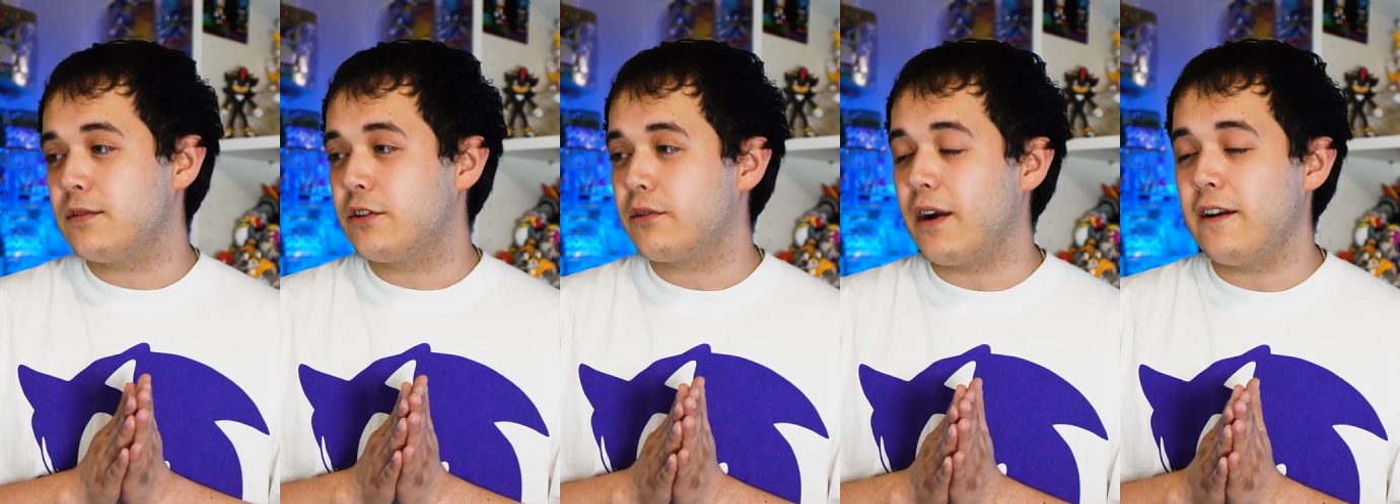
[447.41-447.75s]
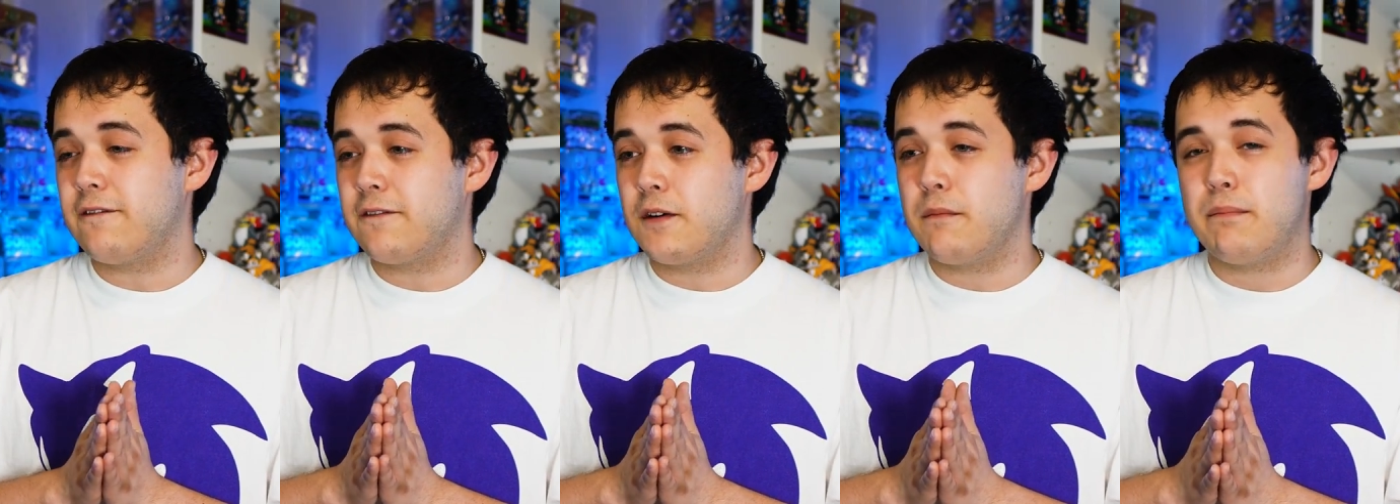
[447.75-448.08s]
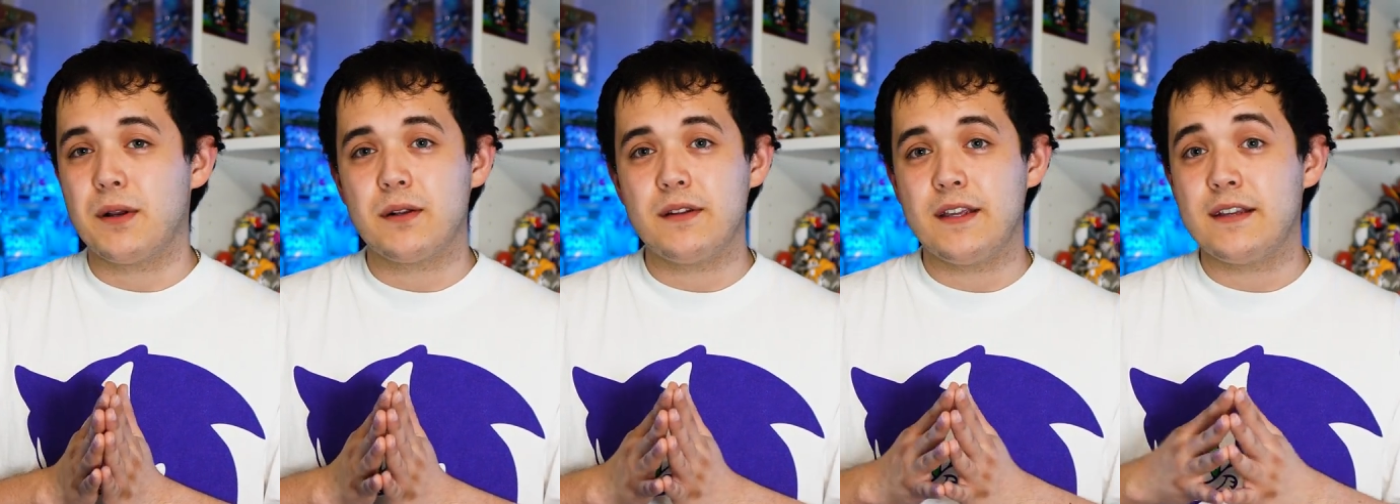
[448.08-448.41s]
great for
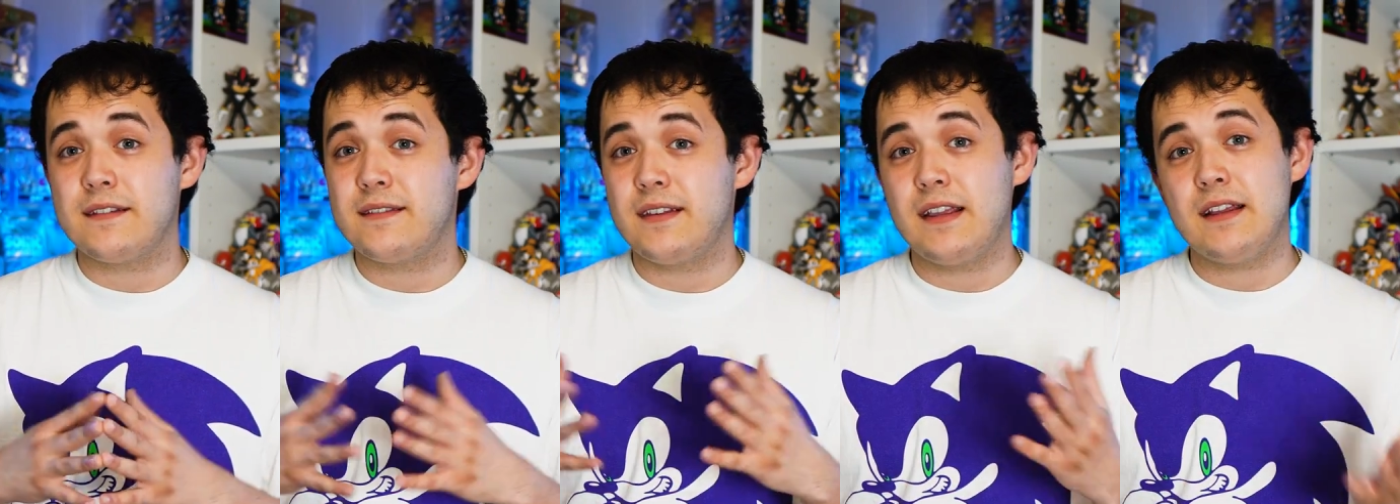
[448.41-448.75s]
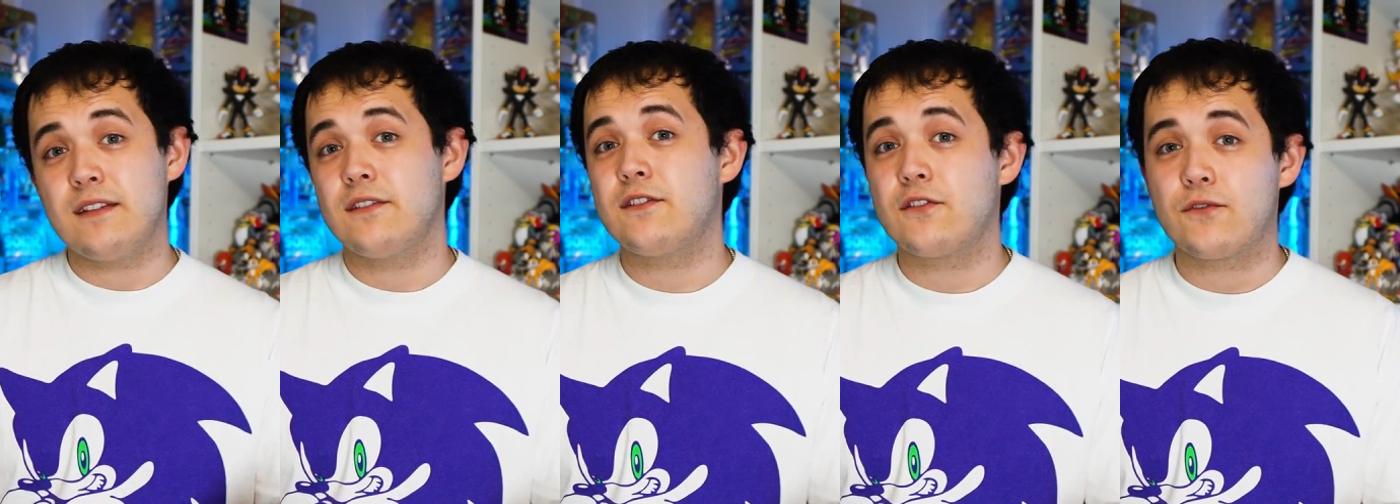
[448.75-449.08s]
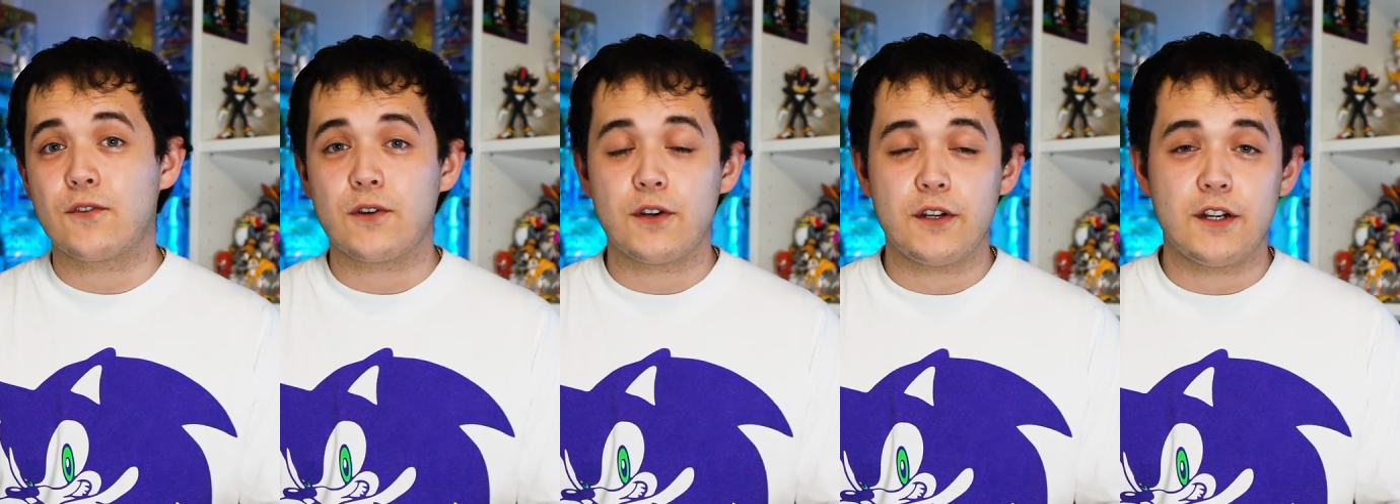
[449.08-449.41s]
building scenes
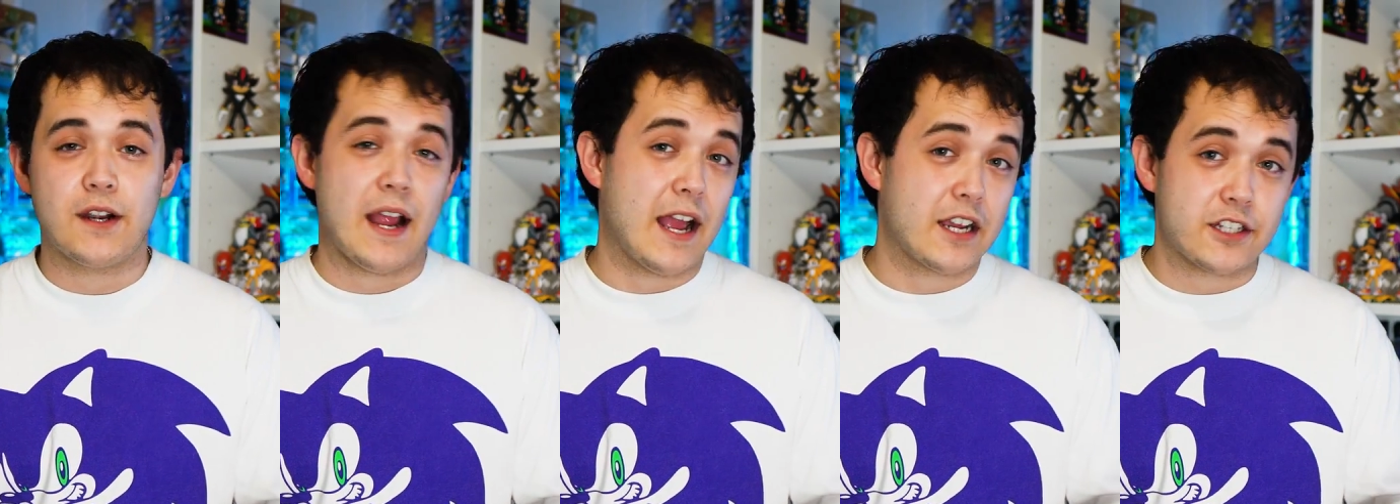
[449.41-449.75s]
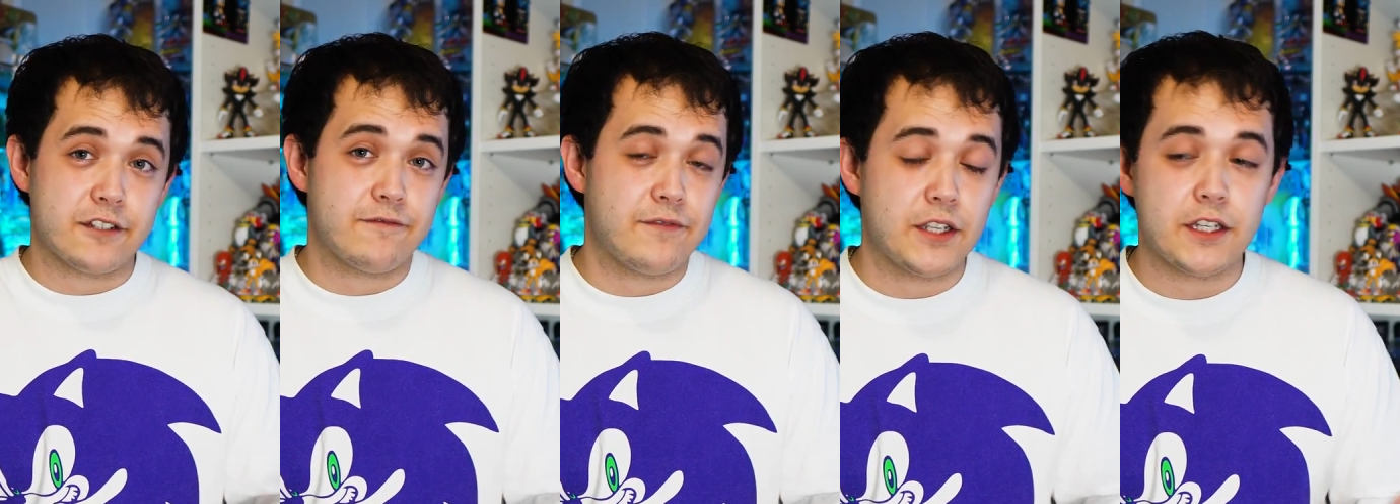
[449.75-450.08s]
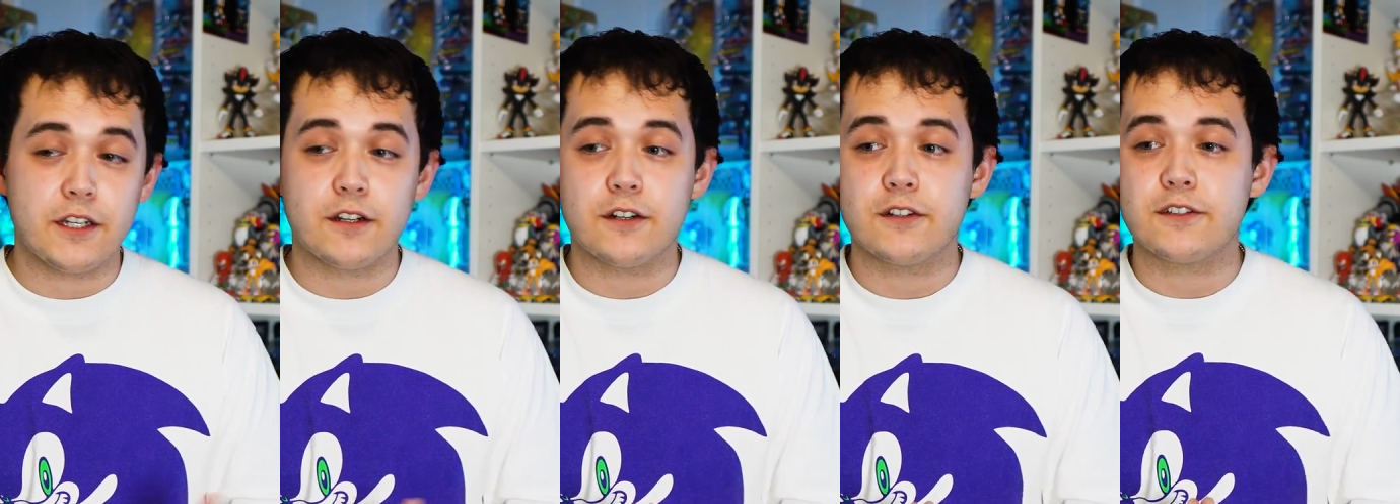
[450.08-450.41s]
for your action
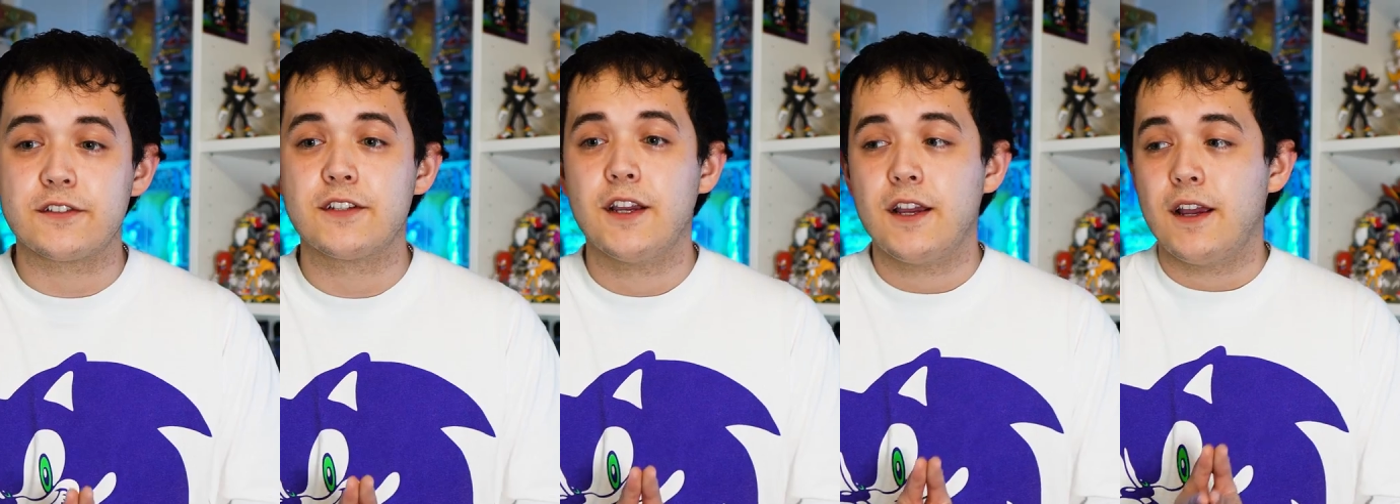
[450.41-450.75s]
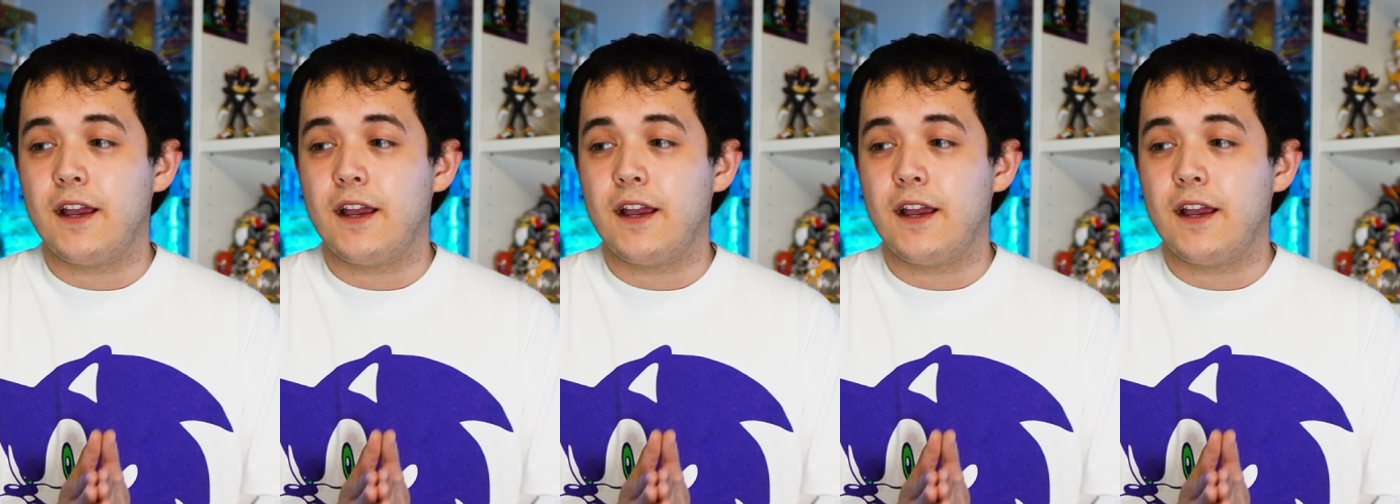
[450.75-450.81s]
figures,